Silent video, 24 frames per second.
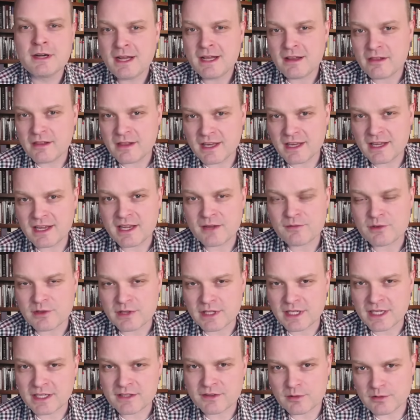Then after
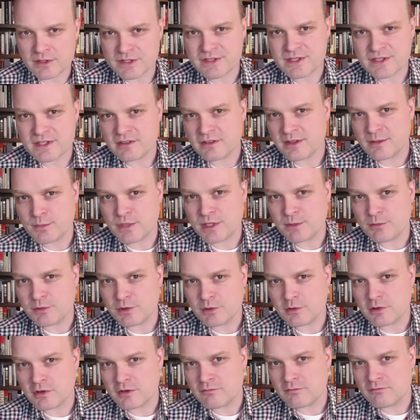that, there is still the people who
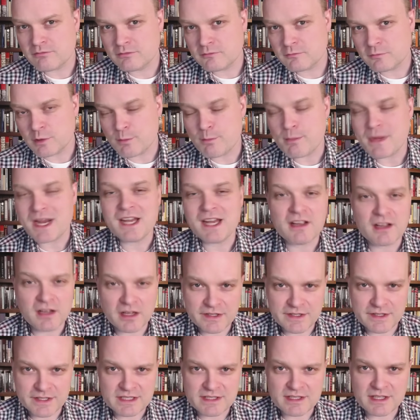are remaining
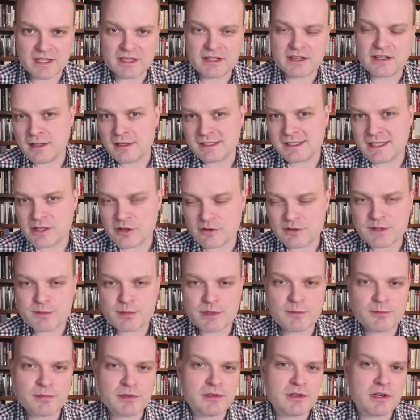undecided. Those
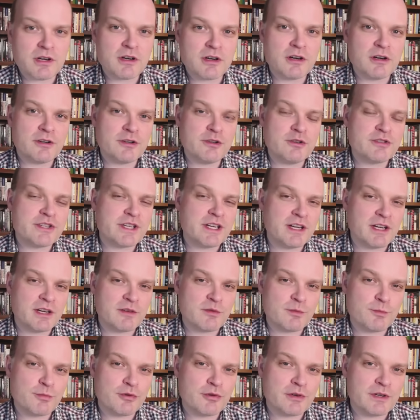people are usually not
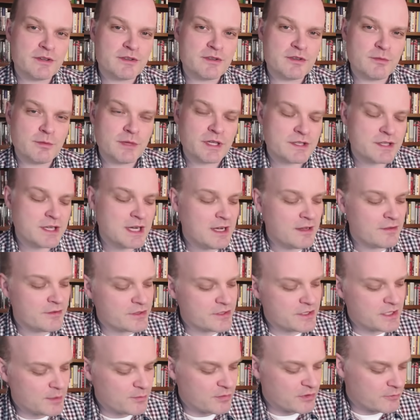reported too much. There's a
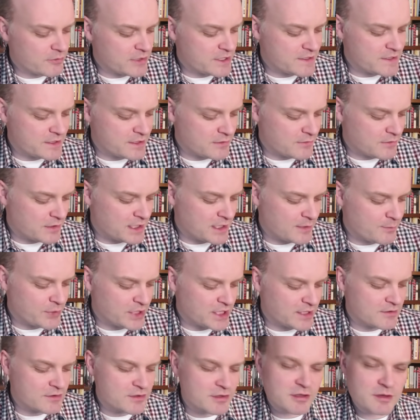number of reasons for that. But
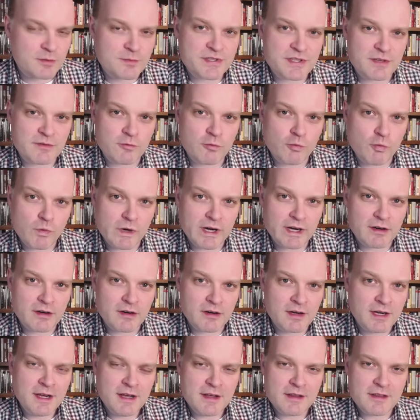in terms of where
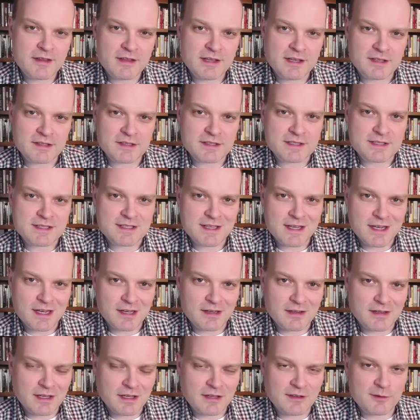things
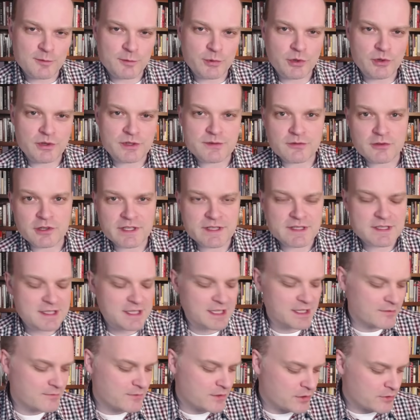stand in the polls for
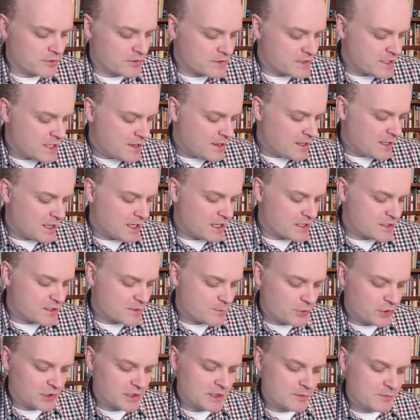undecided voters, I just
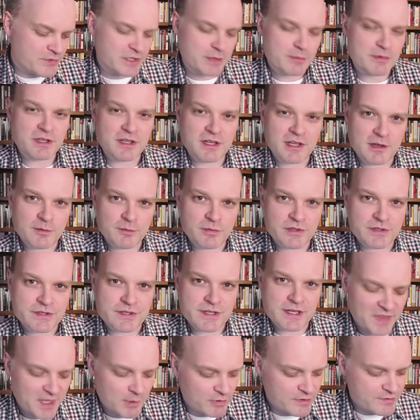pulled up some of the numbers.
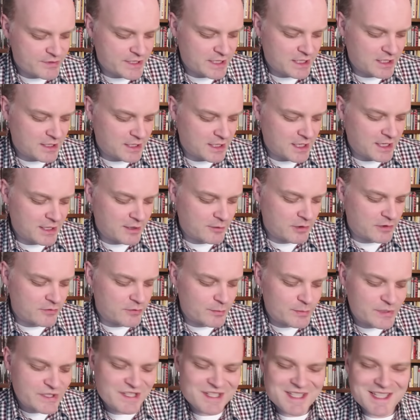We've seen anywhere
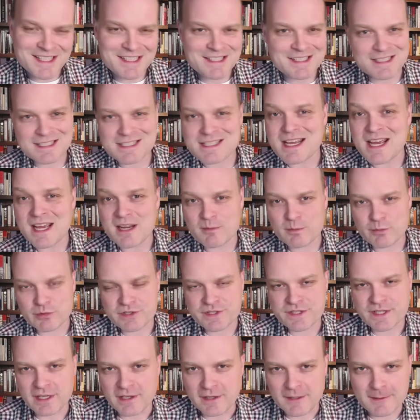from 6 to
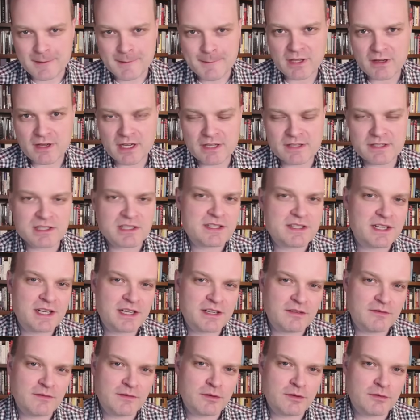10%
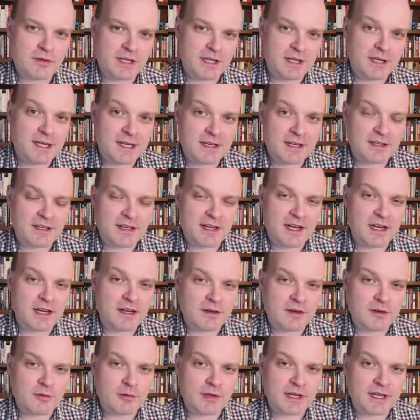undecided vote in
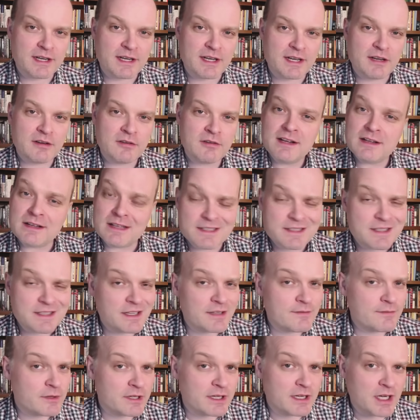Canada right now. That's not
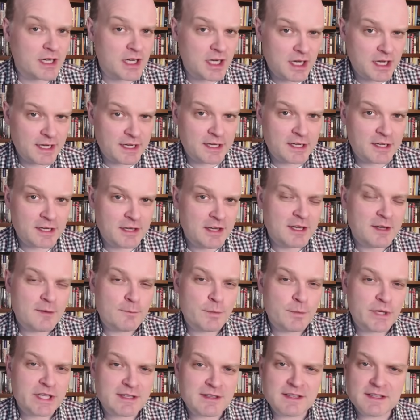very high.
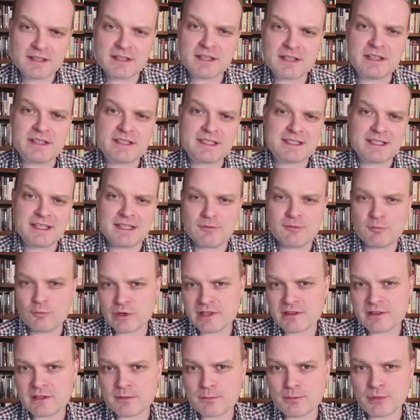But the thing is that
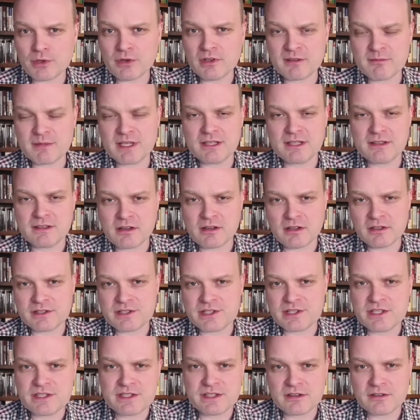with the polling
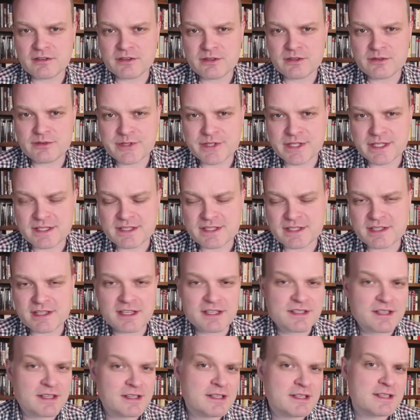methodologies that are used these days,
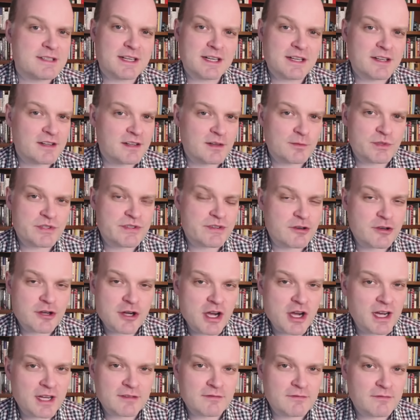undecided numbers are
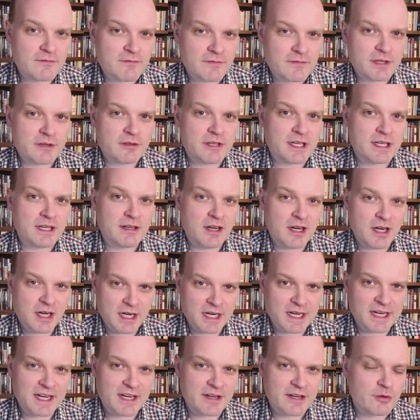not very
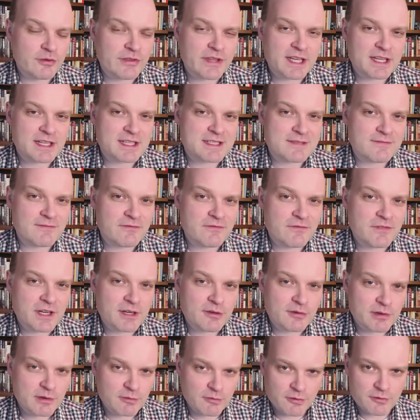high. I don't think it's
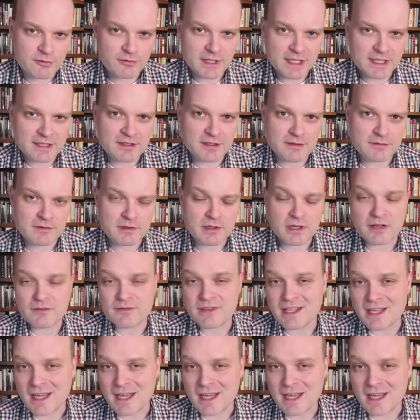very reflective of the